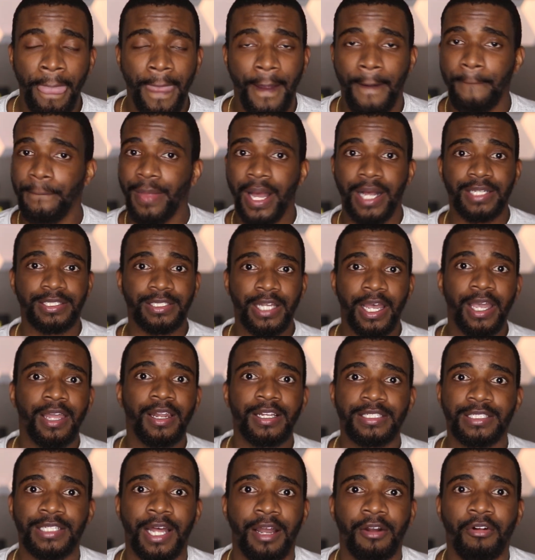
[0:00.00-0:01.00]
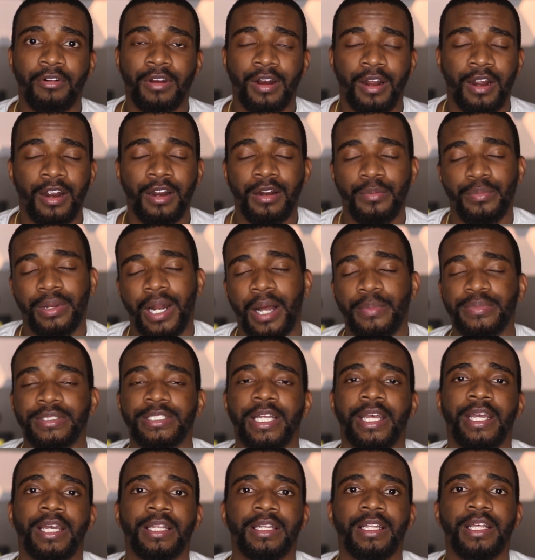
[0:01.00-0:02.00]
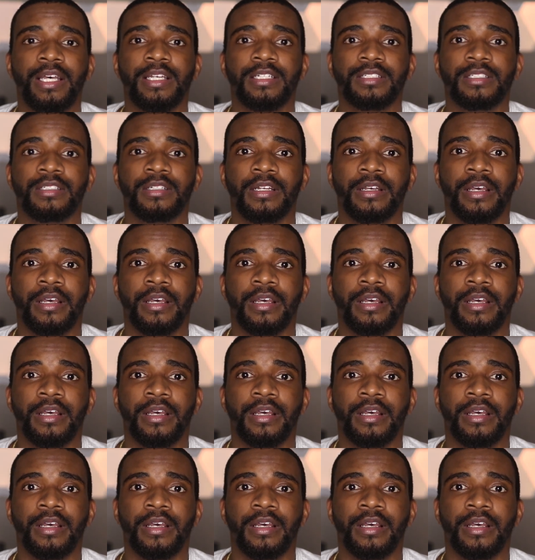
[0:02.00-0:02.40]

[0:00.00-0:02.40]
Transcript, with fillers: I'm not saying it's not going to hurt, but I'm saying this.